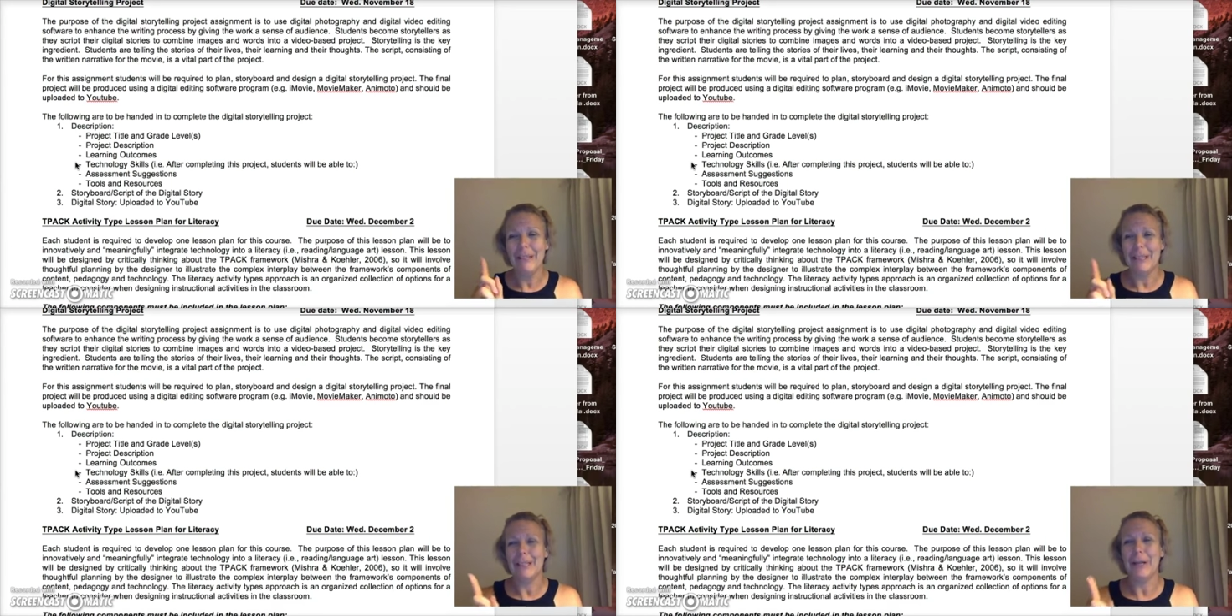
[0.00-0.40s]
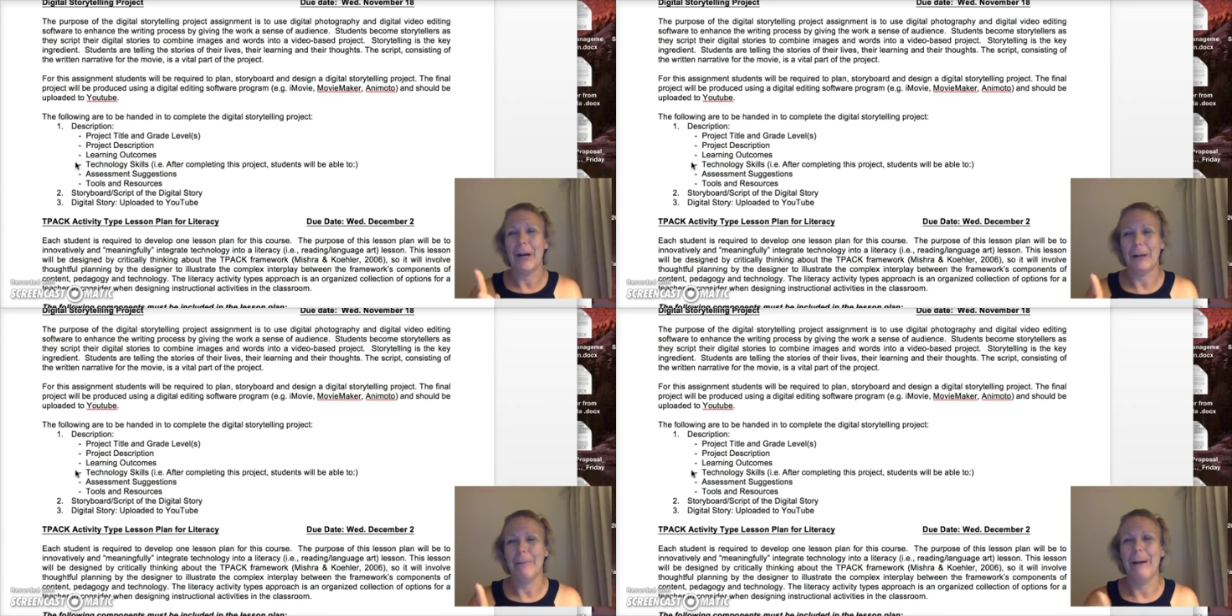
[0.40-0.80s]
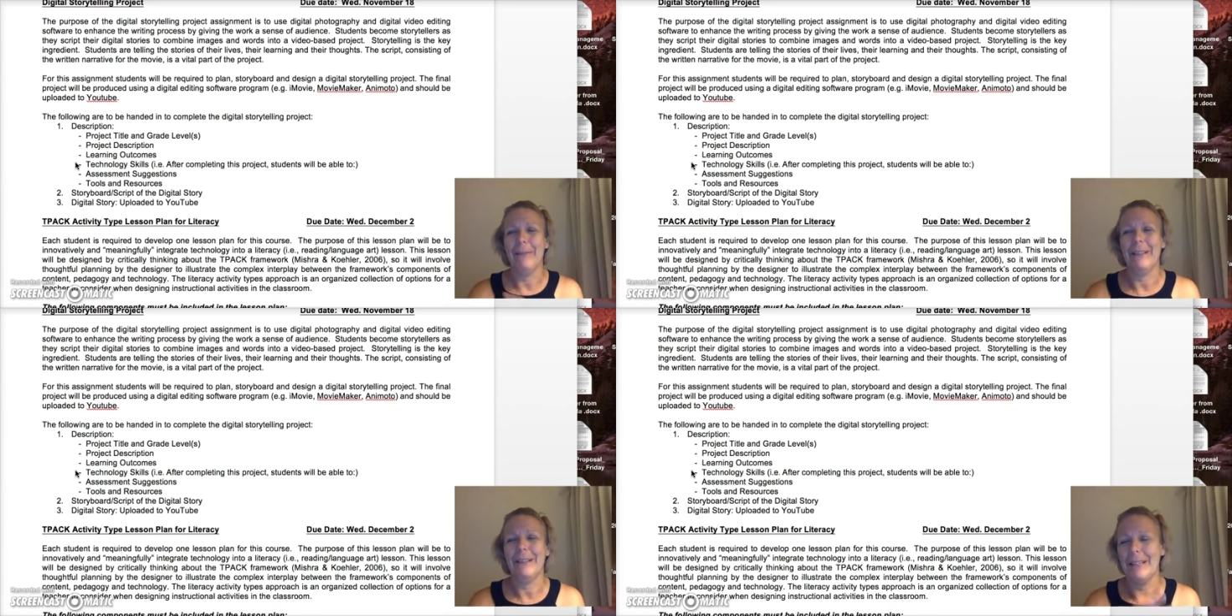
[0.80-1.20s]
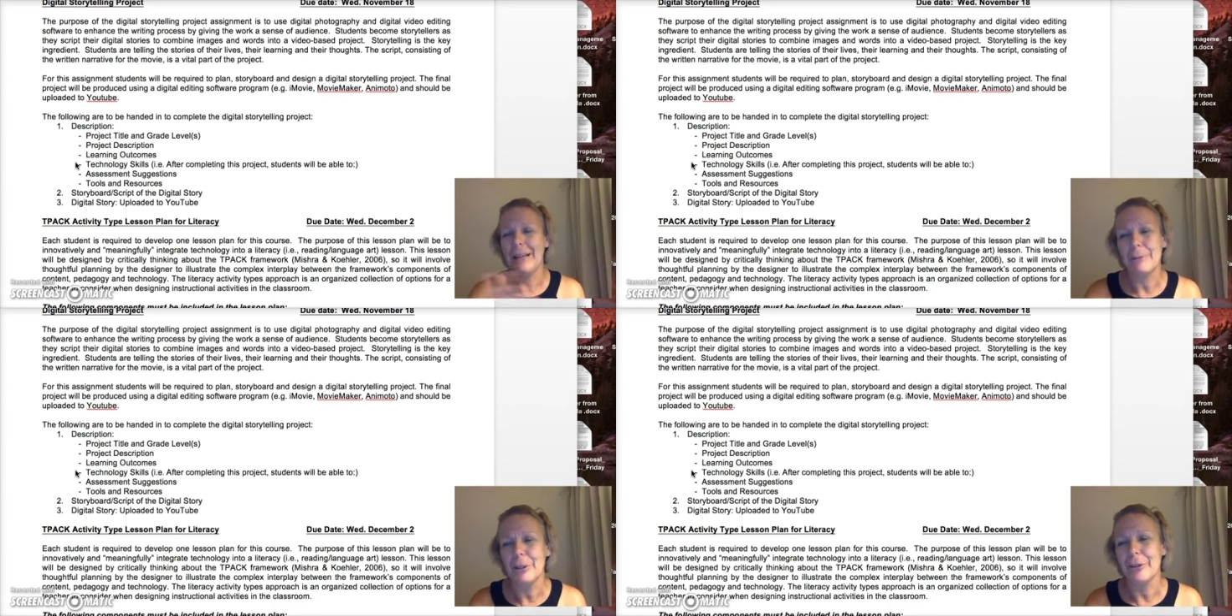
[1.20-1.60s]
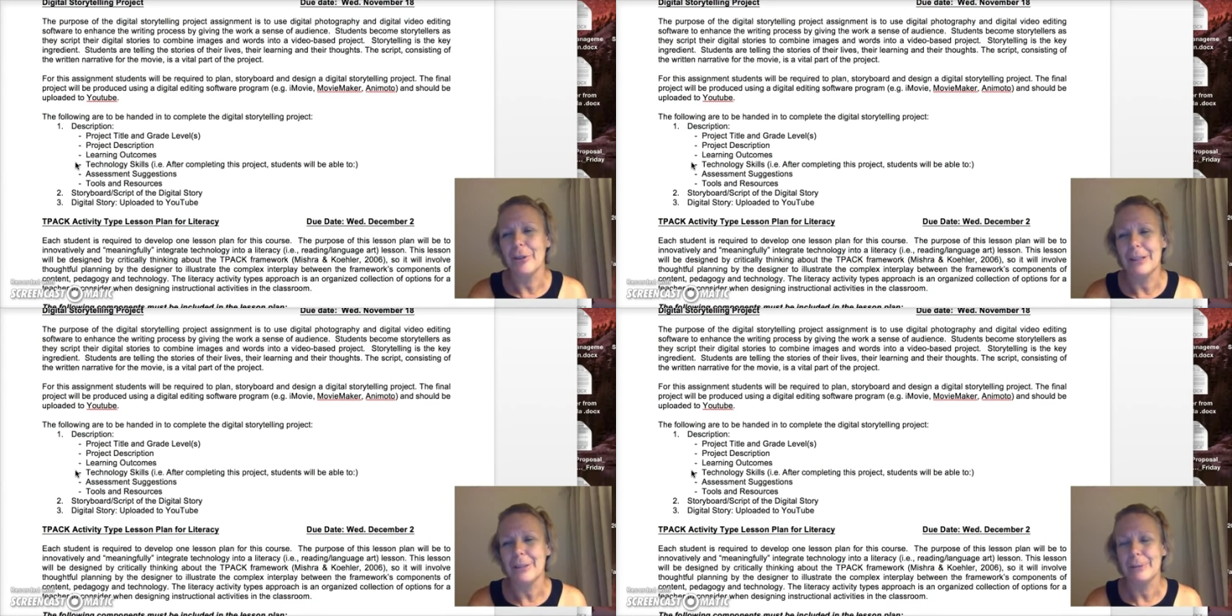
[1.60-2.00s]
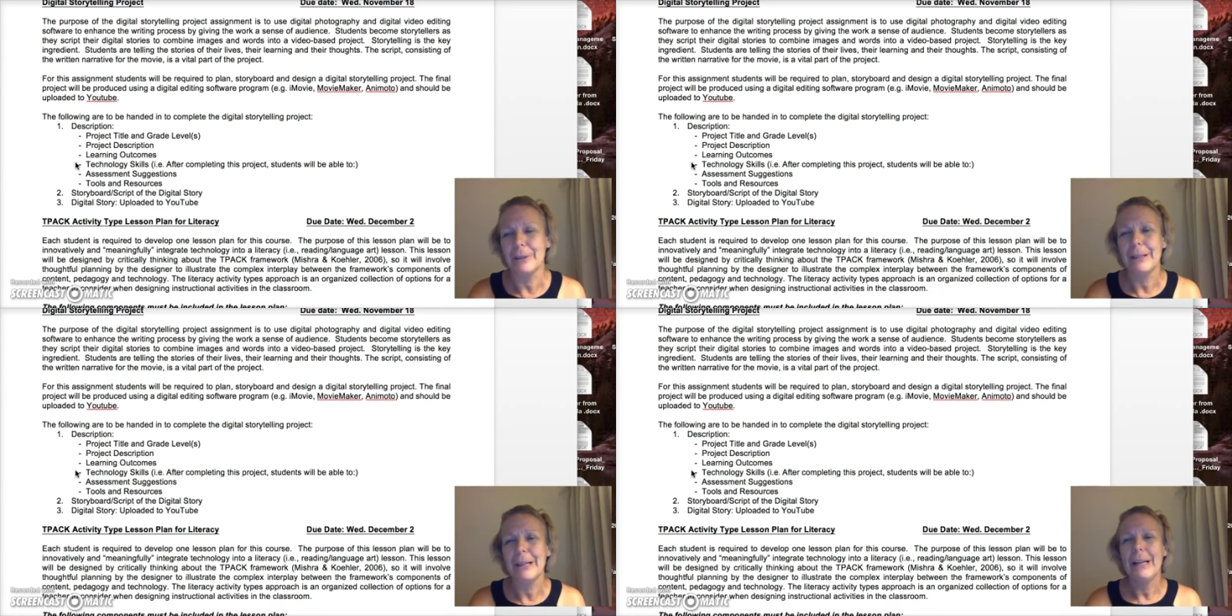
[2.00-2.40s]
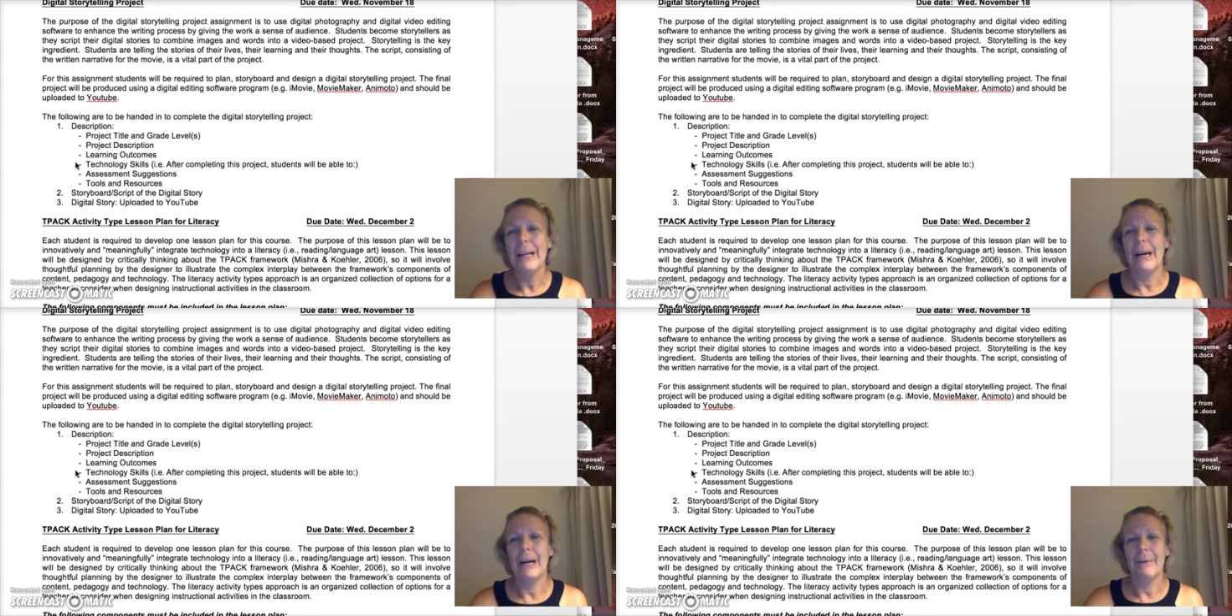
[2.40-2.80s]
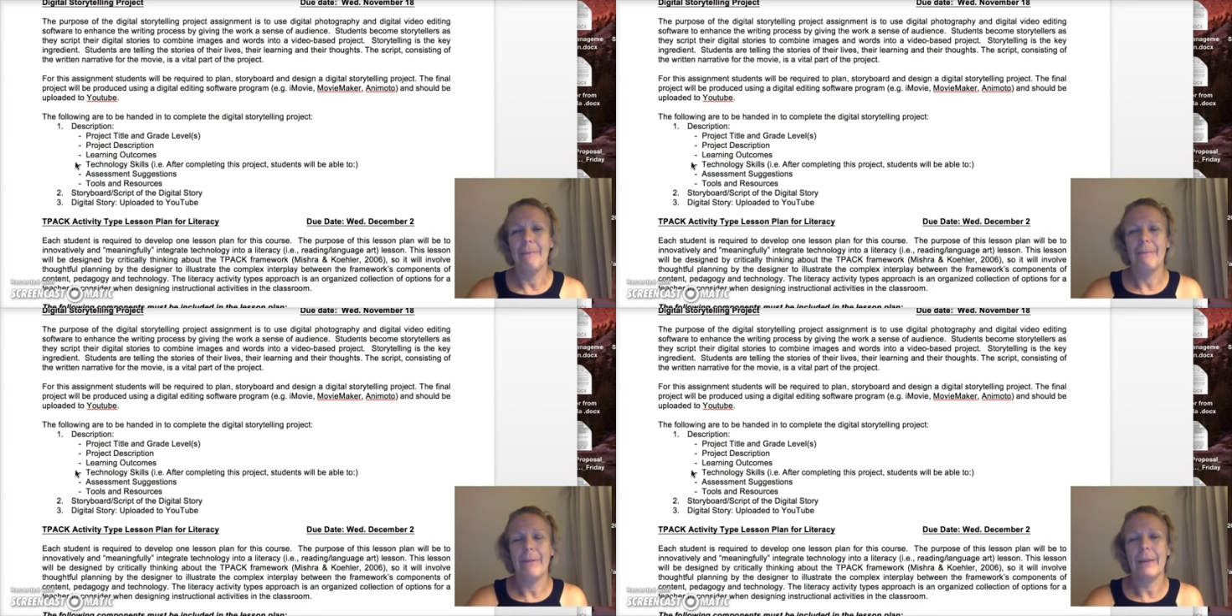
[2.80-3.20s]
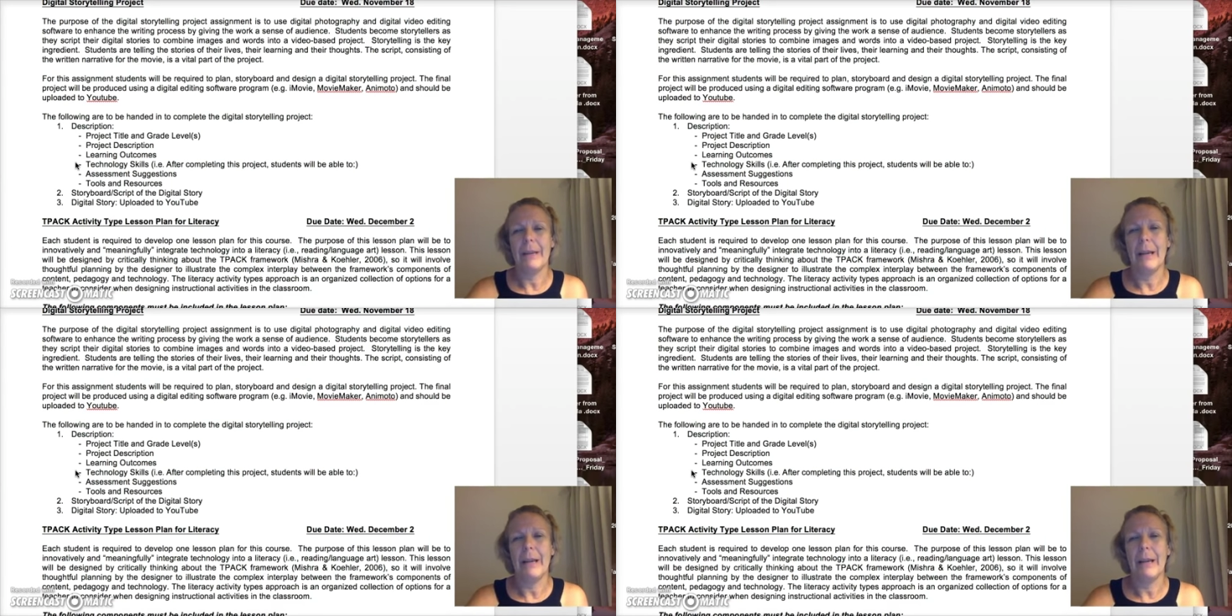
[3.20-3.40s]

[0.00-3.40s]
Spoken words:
did talk about this, and I'm sure this will kind